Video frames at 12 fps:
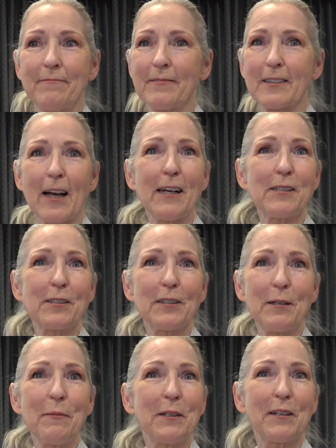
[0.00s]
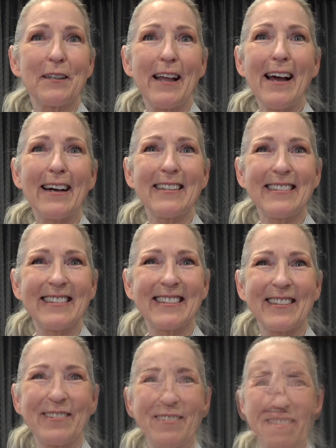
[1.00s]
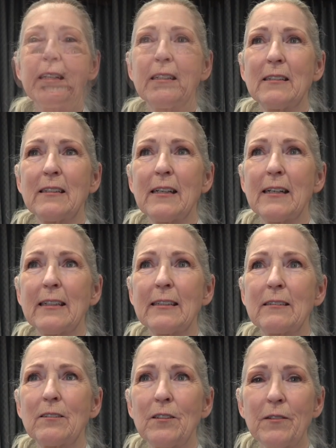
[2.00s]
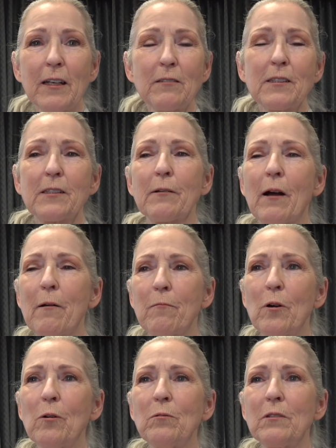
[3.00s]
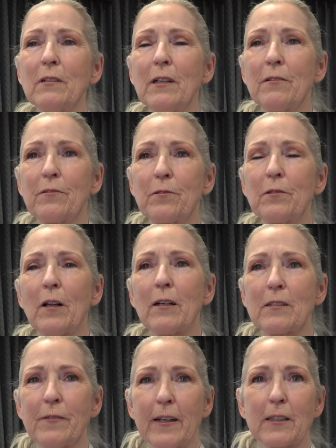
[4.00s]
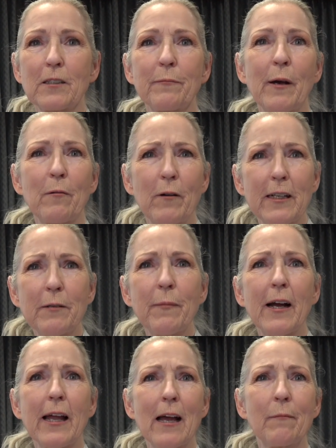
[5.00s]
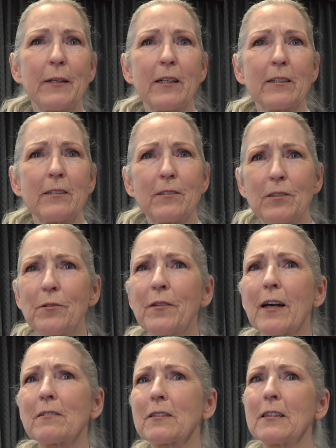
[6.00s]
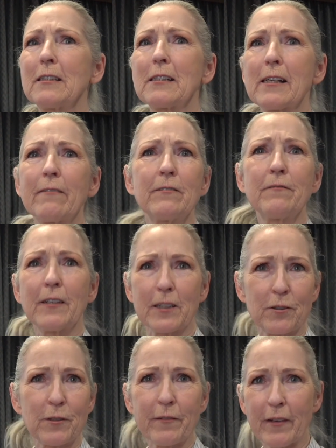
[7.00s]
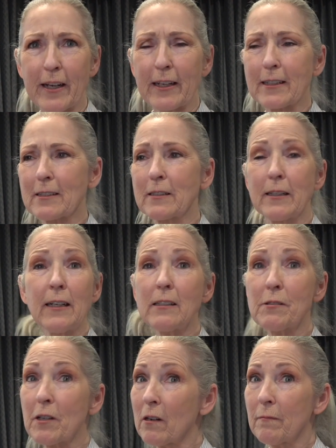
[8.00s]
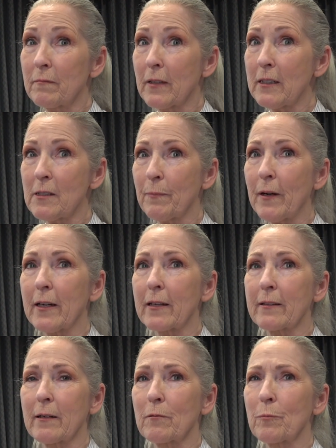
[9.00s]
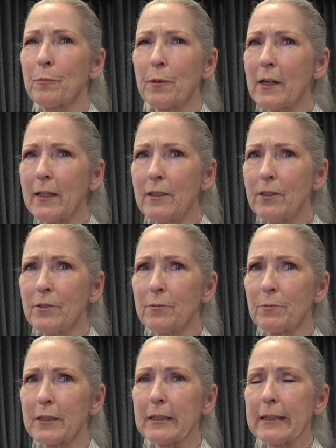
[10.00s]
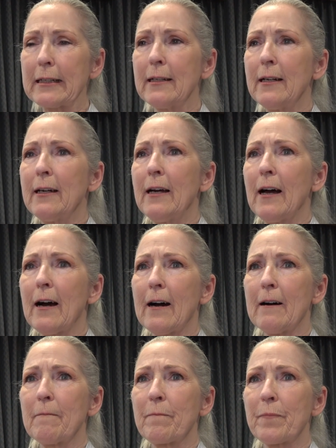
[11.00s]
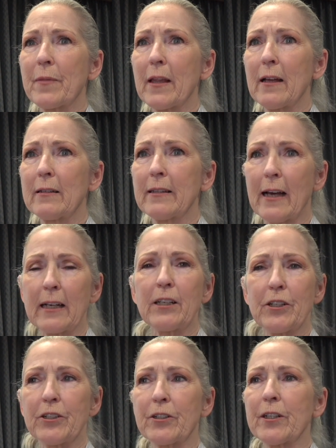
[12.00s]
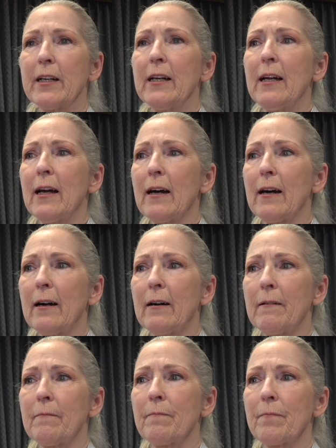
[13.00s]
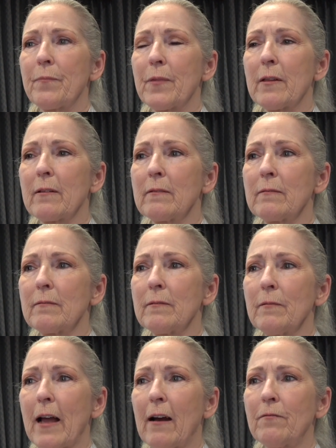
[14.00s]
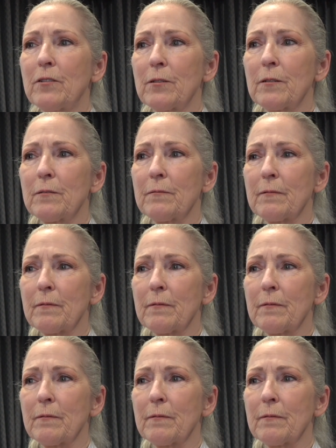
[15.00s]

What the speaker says: sky's the limit on that. So in 2007, I rode through Las Vegas on my way to Miami on 2007 Victory Vegas. Nice bike. They were brand new, really, that year. After